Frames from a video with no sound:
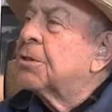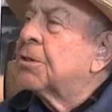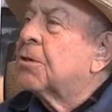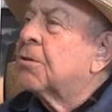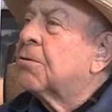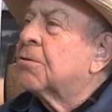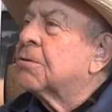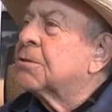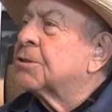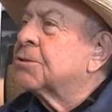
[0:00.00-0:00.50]

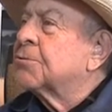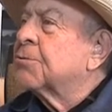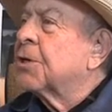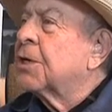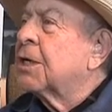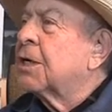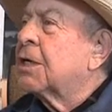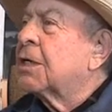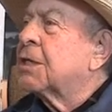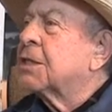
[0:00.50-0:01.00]
Of course,
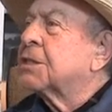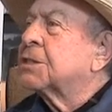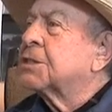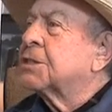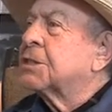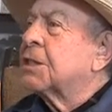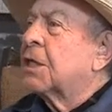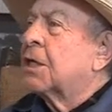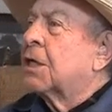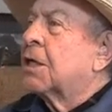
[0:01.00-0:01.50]
we had a
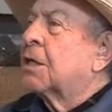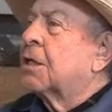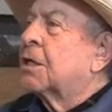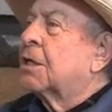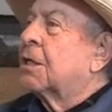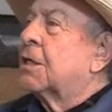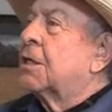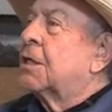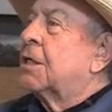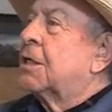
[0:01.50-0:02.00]

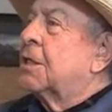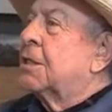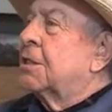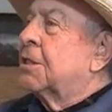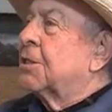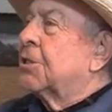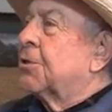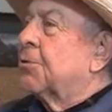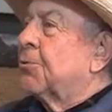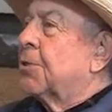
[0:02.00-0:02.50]
cellar
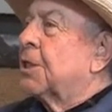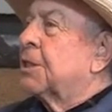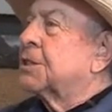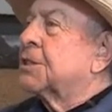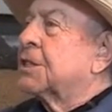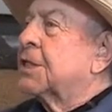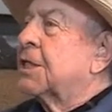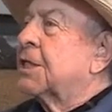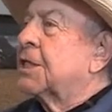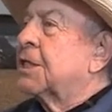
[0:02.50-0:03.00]
to the
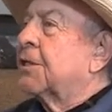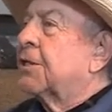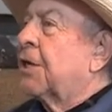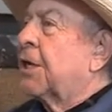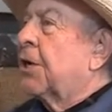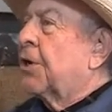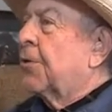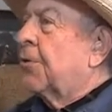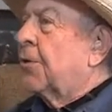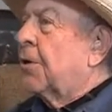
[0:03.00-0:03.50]
west end of
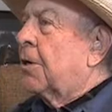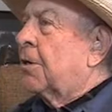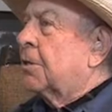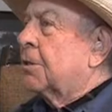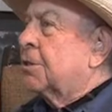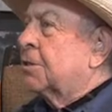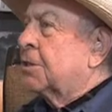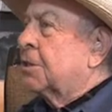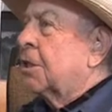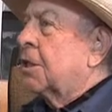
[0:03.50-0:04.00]
that, a
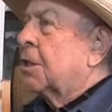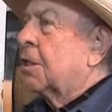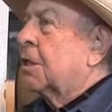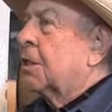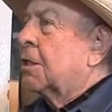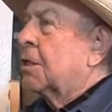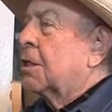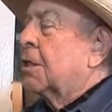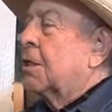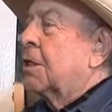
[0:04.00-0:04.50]
rock
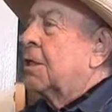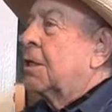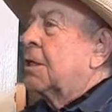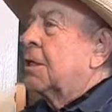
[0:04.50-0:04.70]
cellar